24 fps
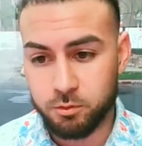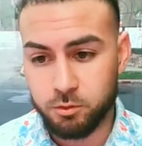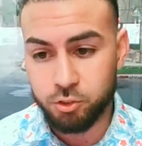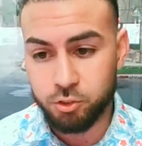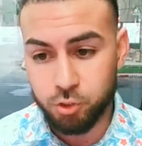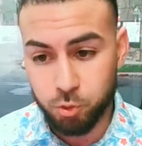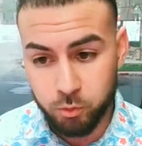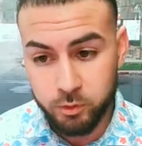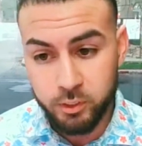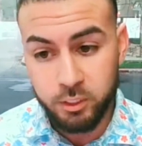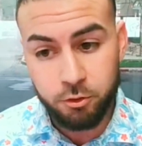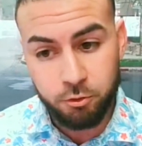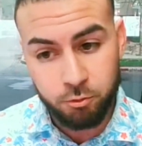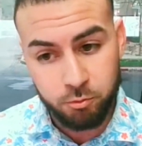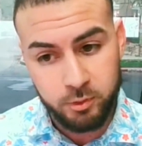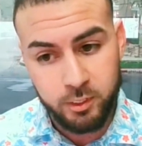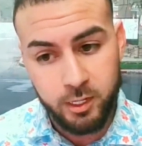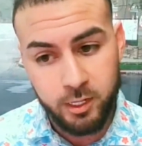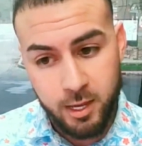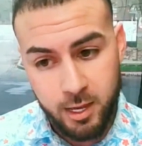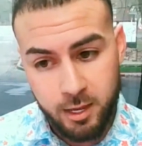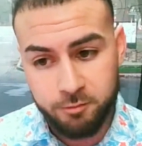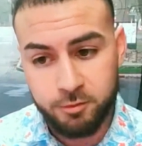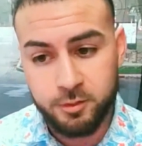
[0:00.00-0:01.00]
23
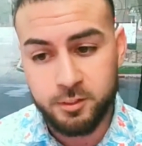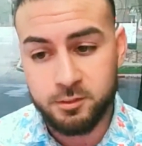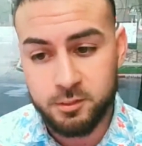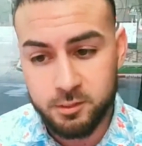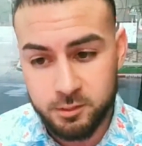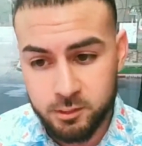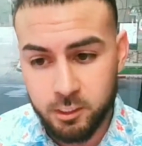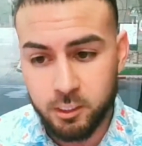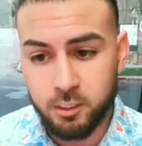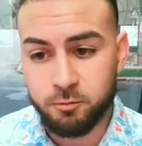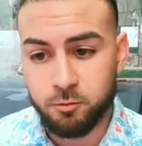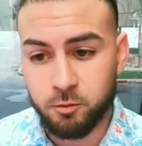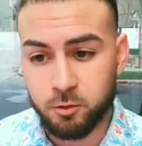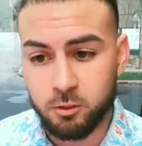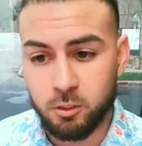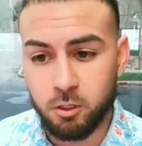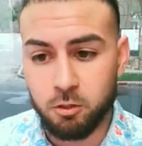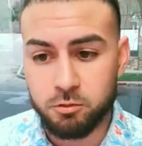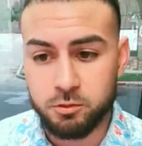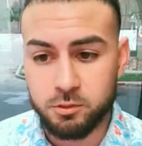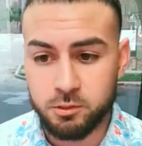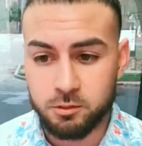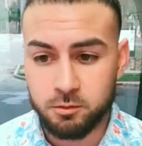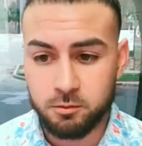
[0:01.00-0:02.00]
I have had set up for
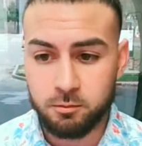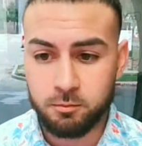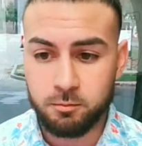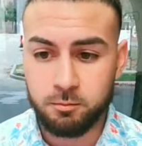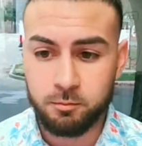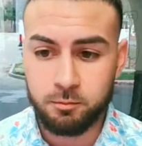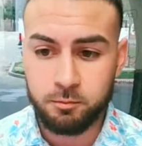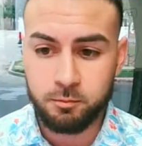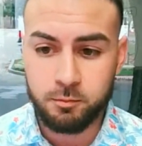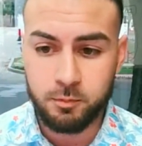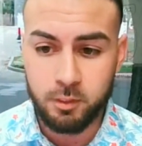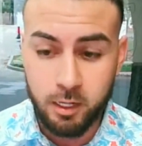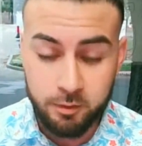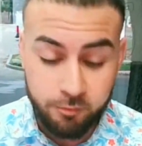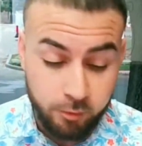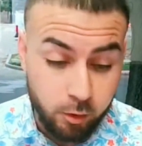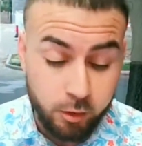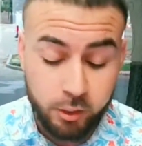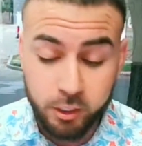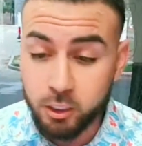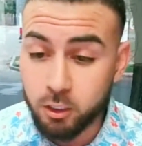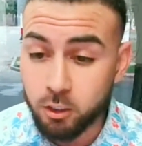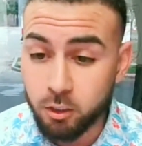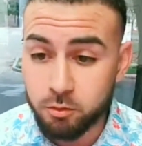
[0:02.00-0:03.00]
closing. I've
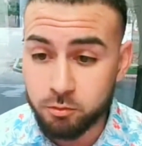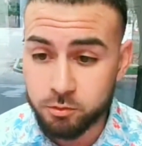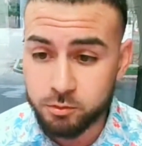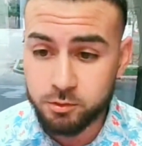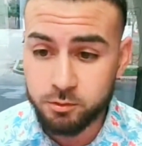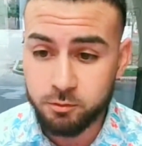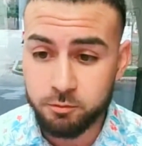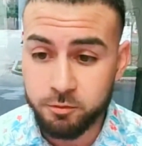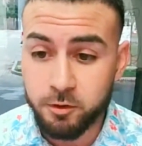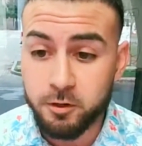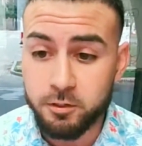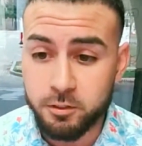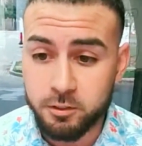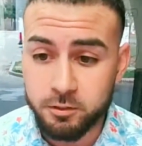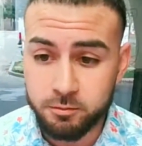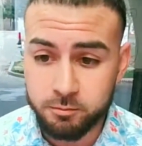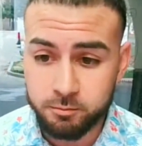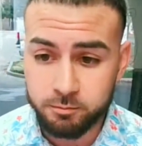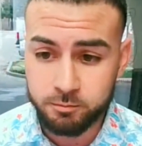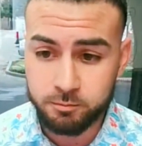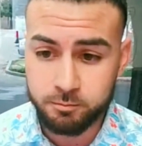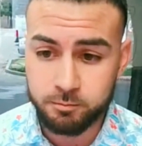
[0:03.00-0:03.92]
already closed, funded.